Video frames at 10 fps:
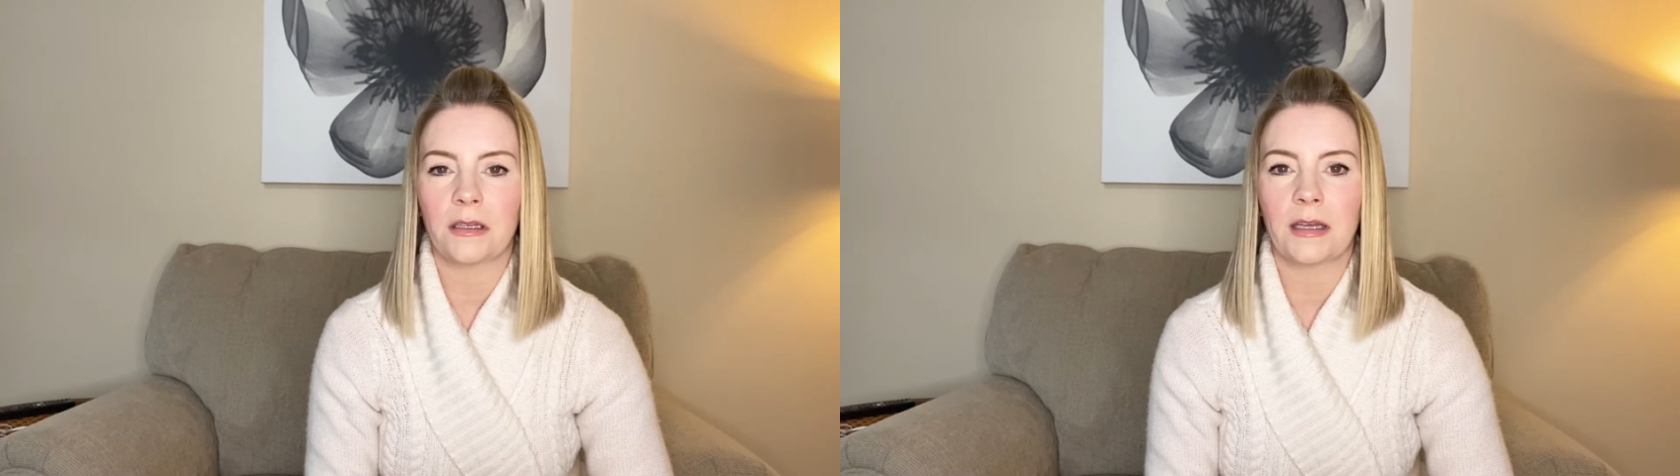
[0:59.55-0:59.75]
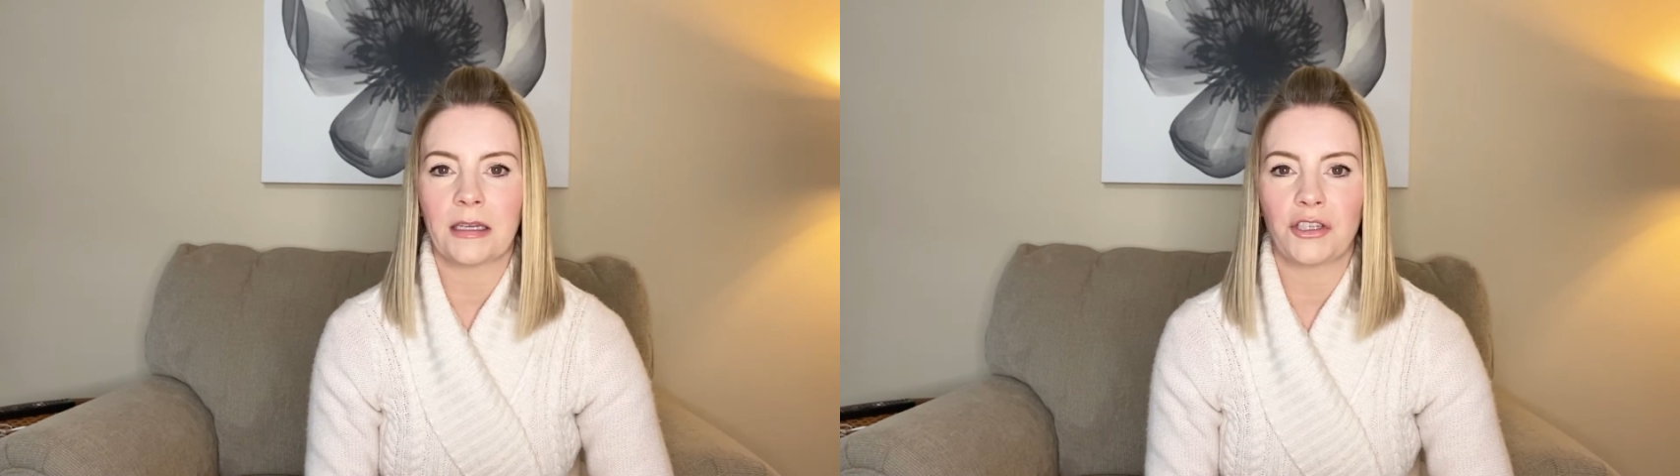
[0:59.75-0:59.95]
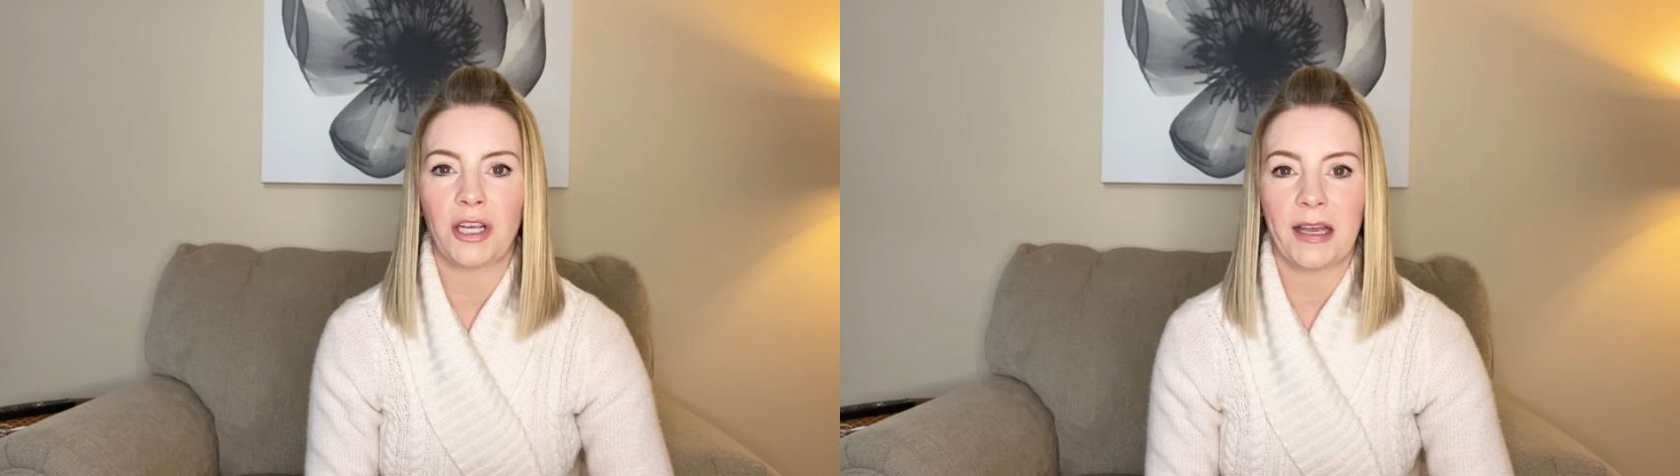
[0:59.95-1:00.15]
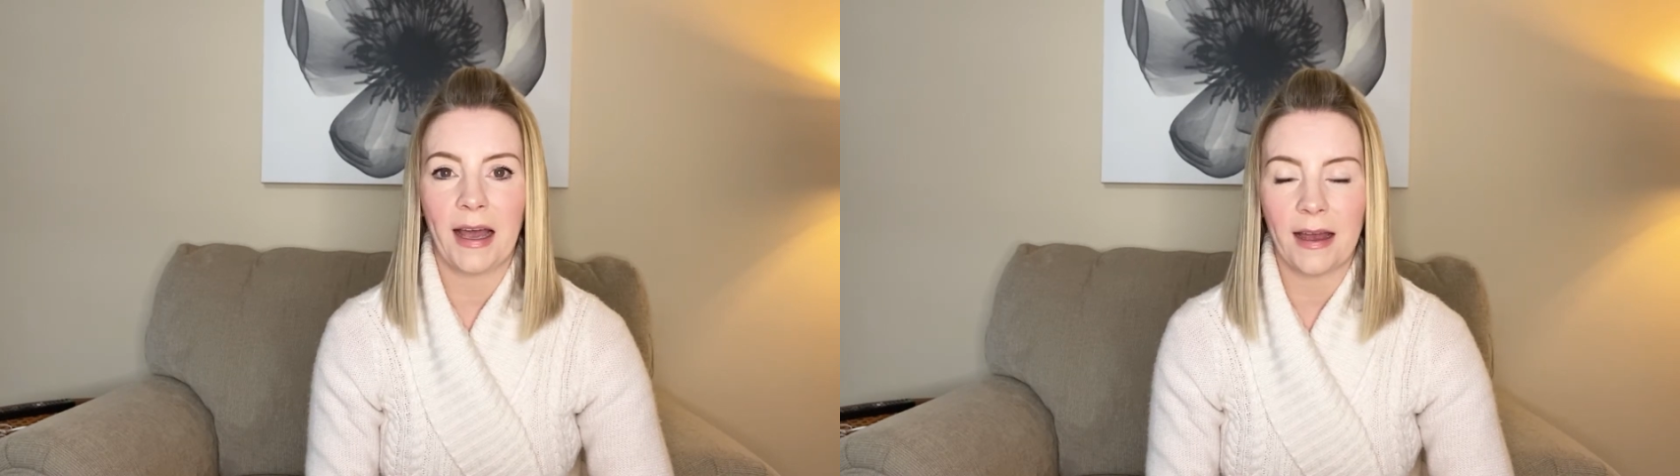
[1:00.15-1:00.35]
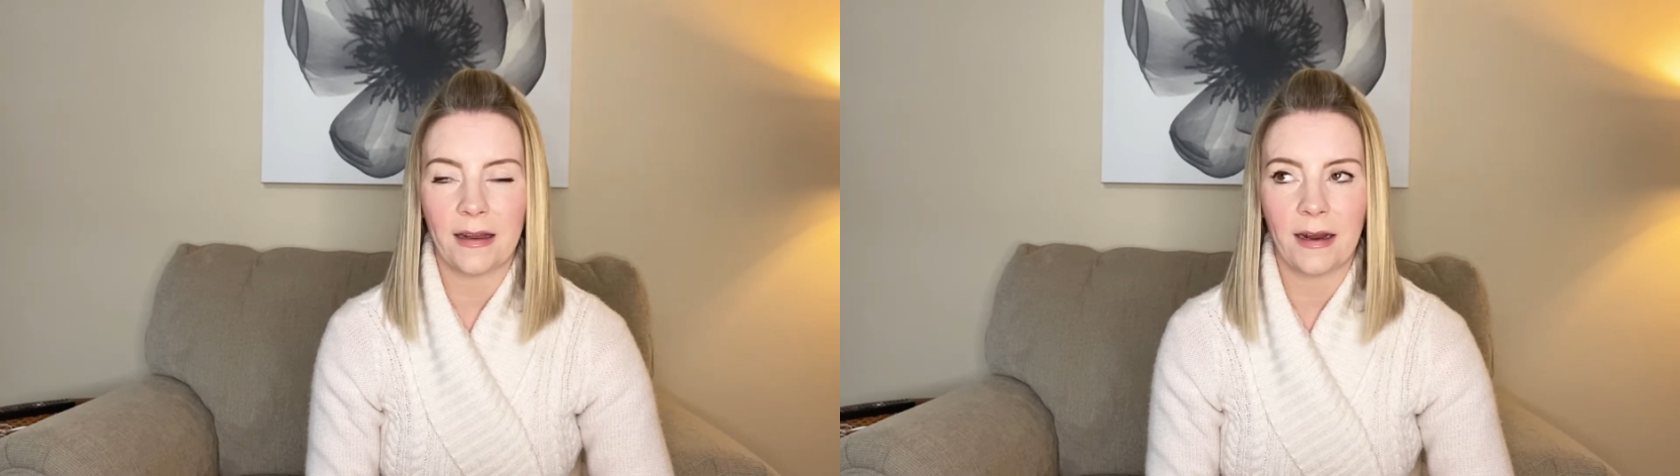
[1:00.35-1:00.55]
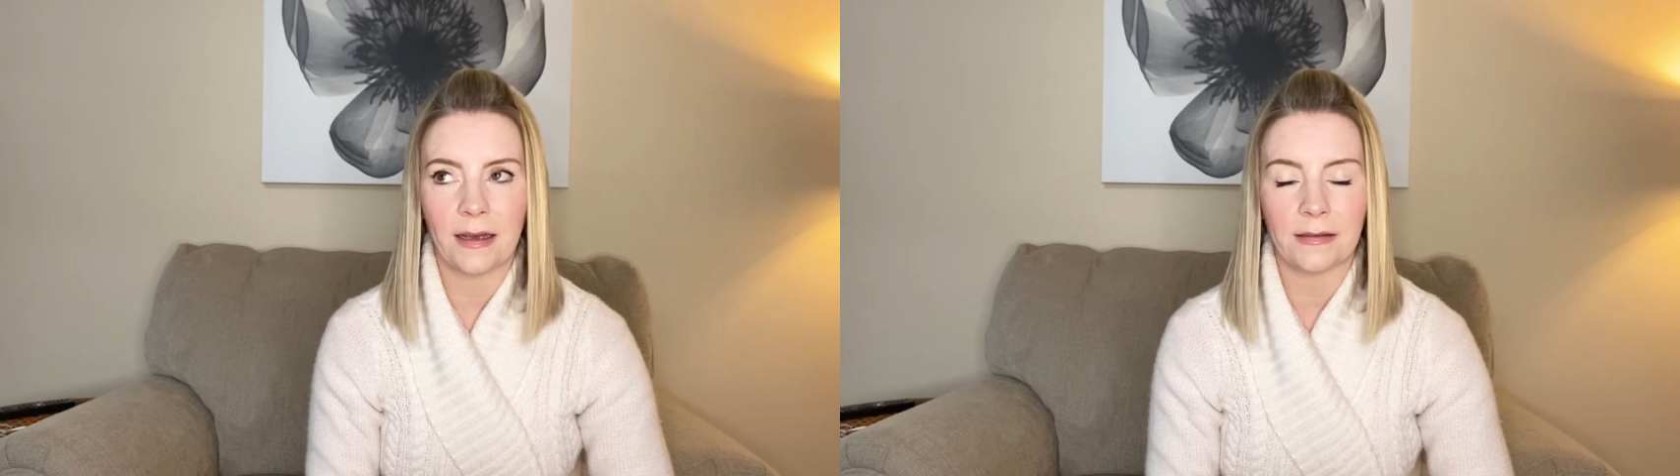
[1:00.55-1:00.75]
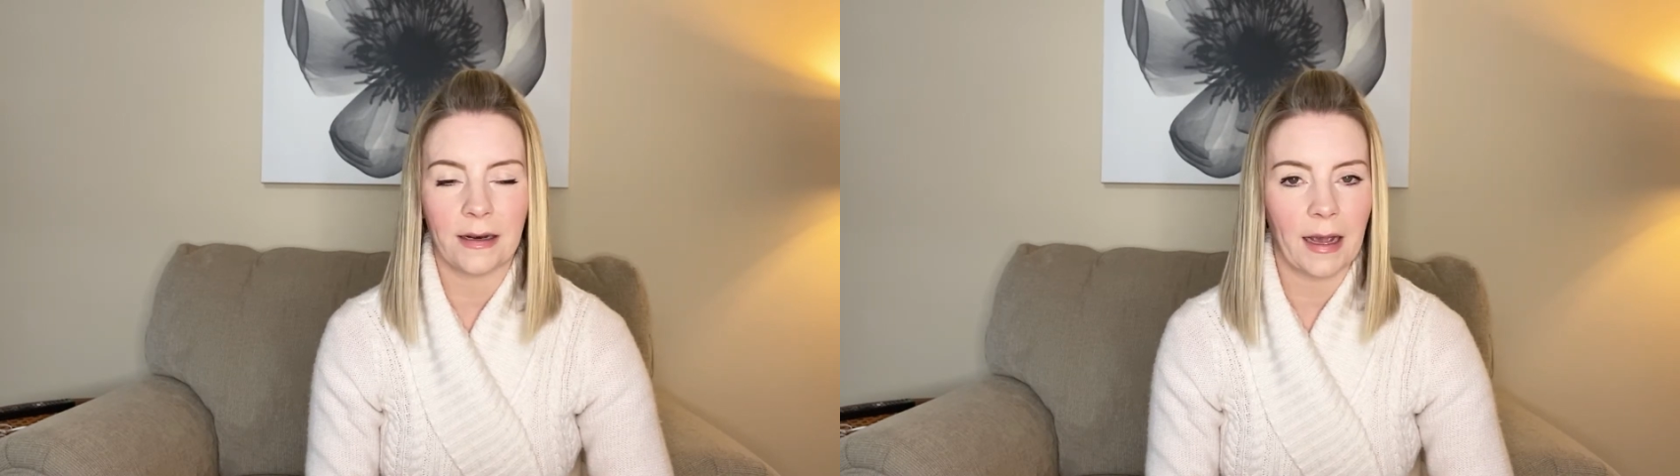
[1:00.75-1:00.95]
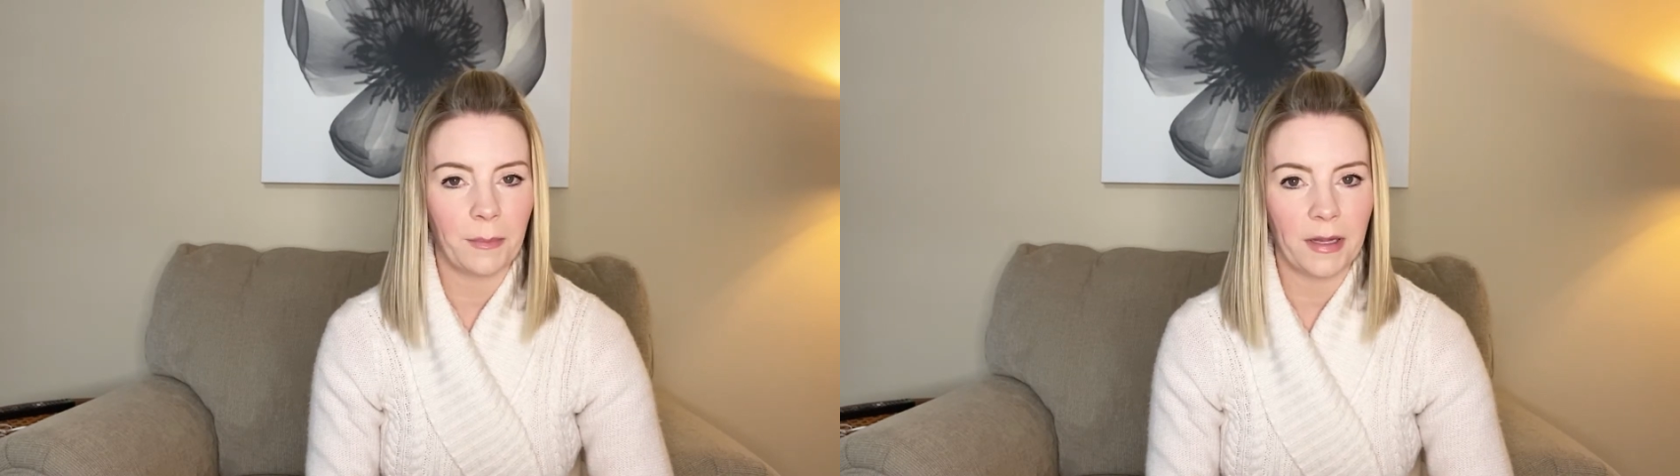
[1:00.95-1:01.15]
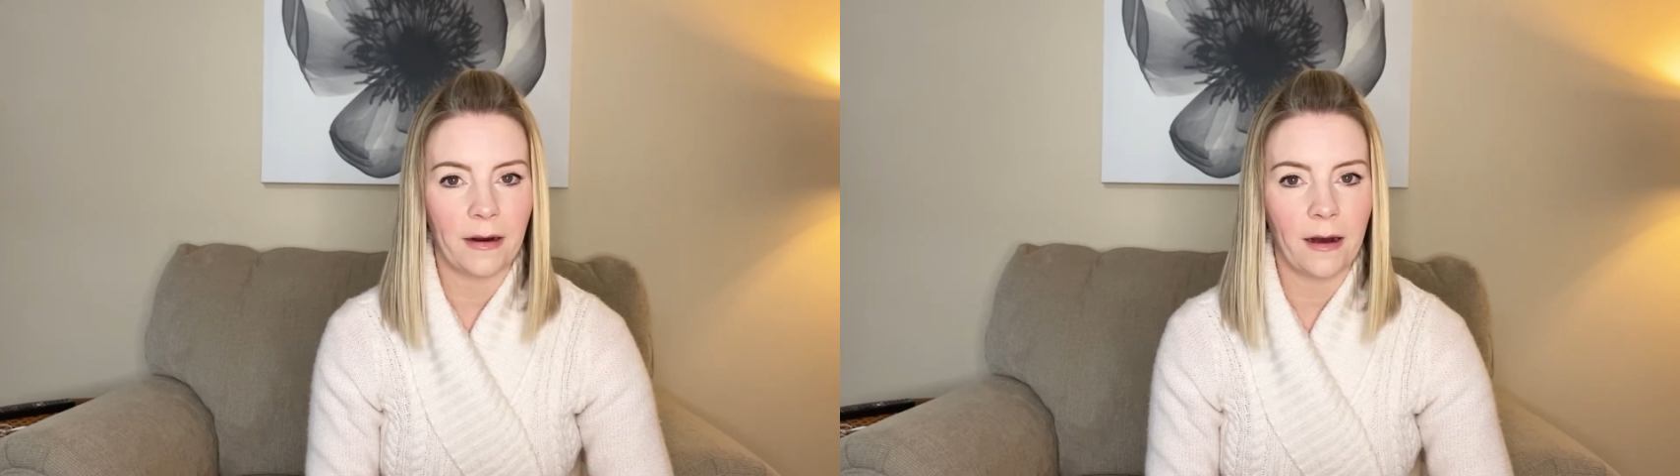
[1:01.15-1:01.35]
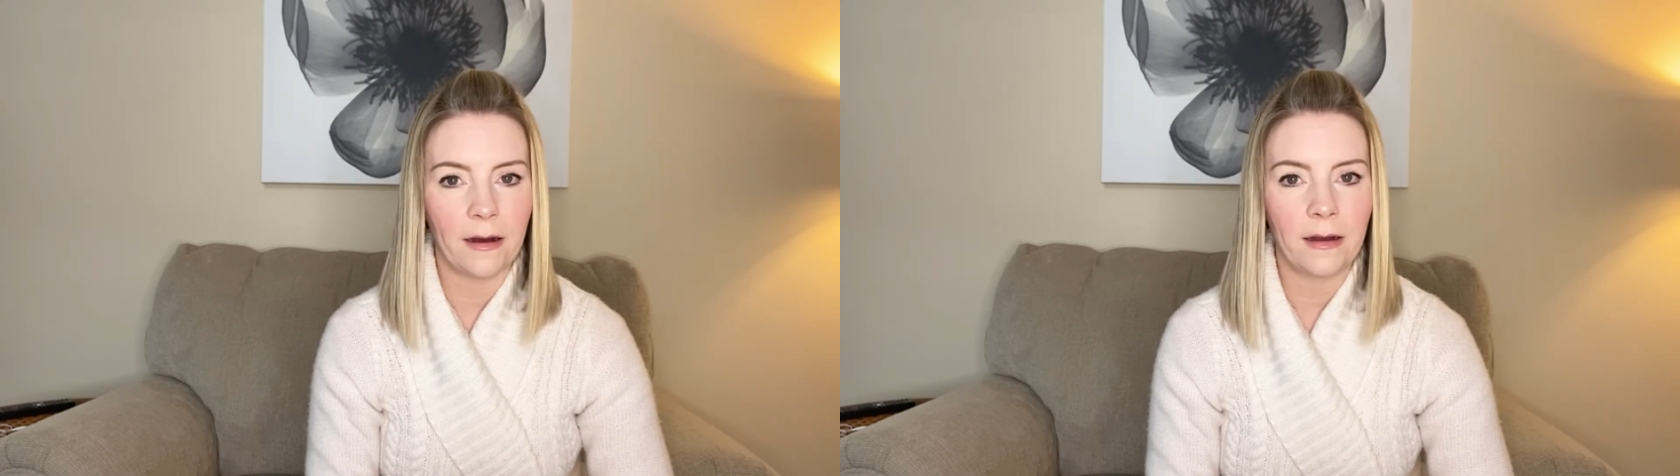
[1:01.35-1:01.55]
that she can as an epi
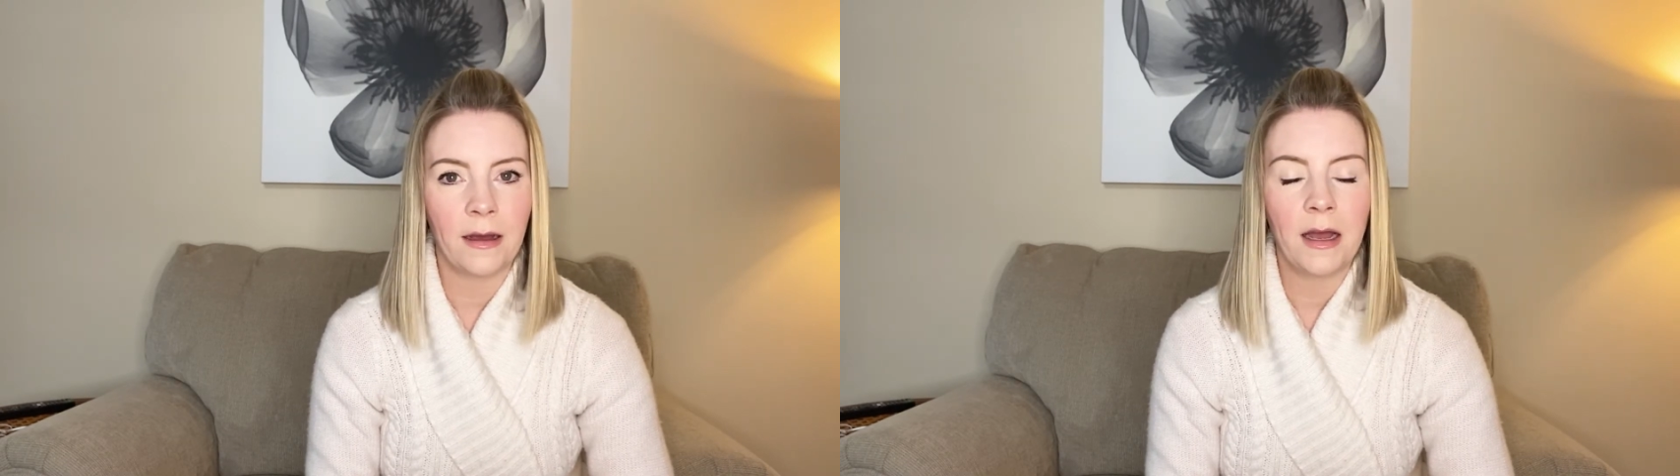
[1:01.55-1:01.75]
dog,